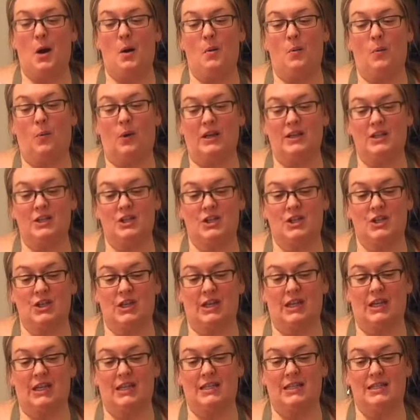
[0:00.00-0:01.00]

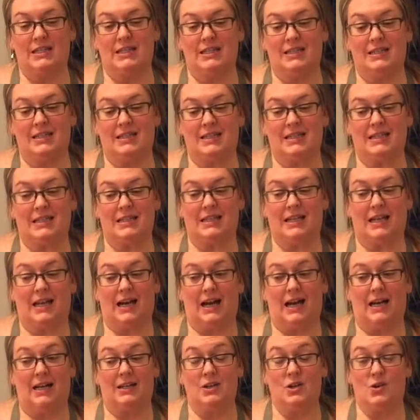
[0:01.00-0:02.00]
which is
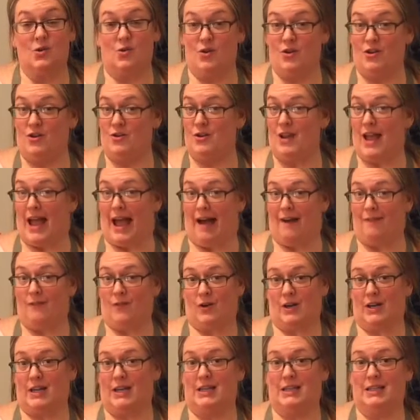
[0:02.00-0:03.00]
Northern
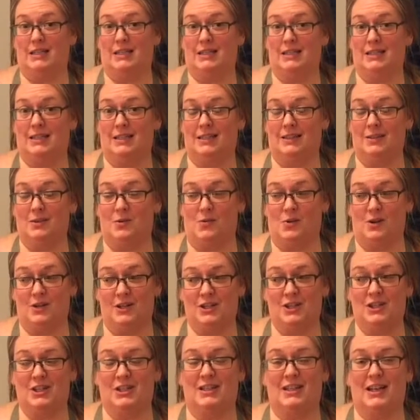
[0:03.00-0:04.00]
African in
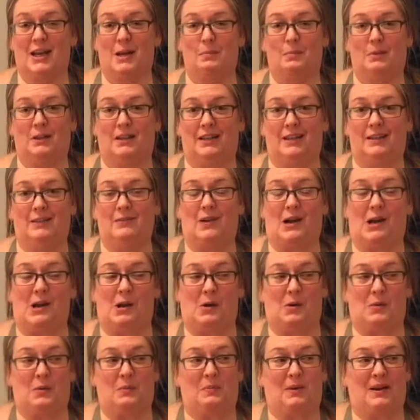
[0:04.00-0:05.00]
origin, I believe. I
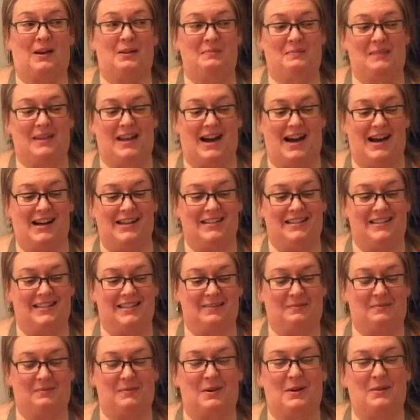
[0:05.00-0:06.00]
hope I'm
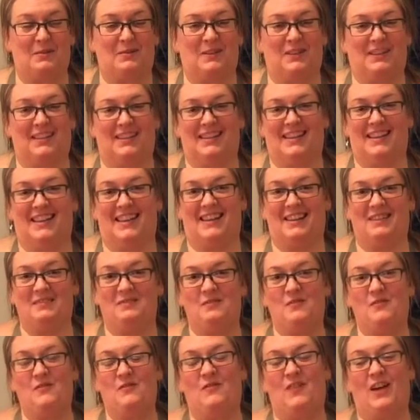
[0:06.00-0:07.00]
not ruffling any
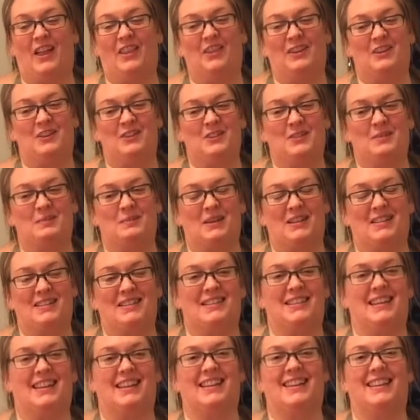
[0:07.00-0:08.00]
feathers by
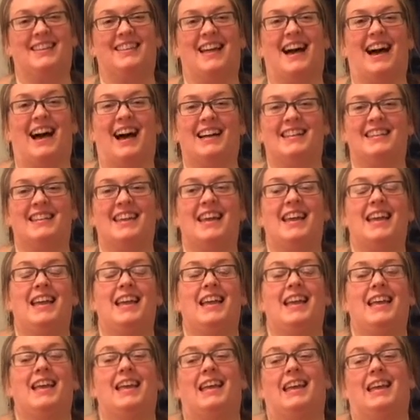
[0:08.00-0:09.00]
saying that.
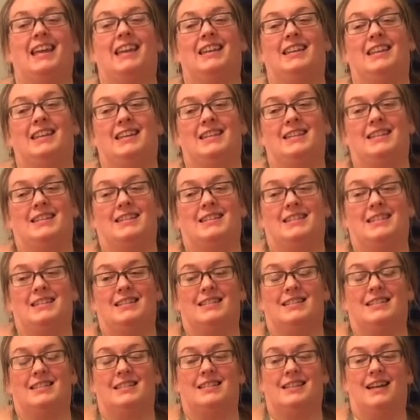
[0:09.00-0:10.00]
It
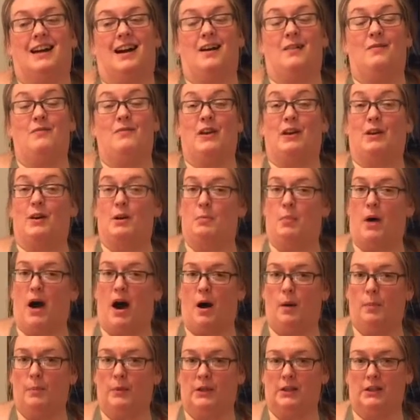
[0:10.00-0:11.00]
is very
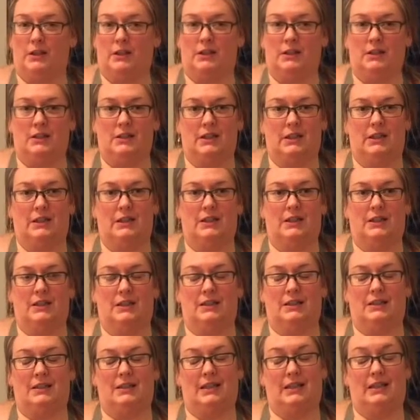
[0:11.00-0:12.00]
popular
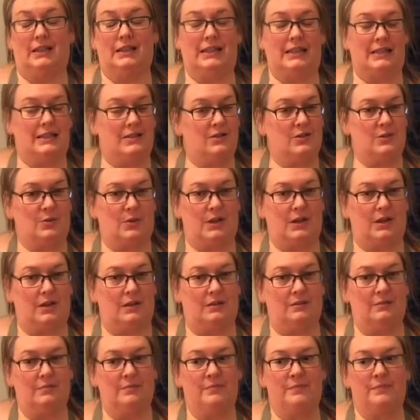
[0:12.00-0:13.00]
in
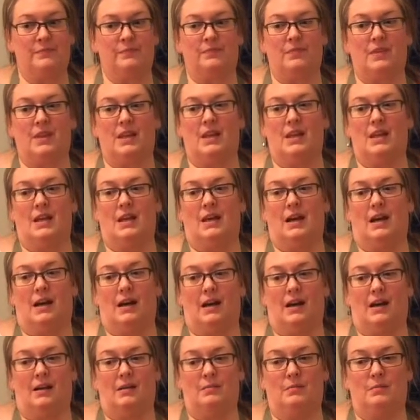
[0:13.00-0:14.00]
Israel,
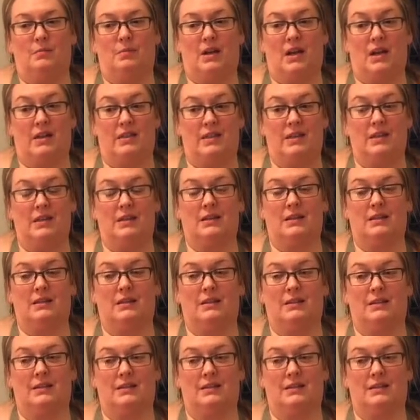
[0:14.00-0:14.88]
but I think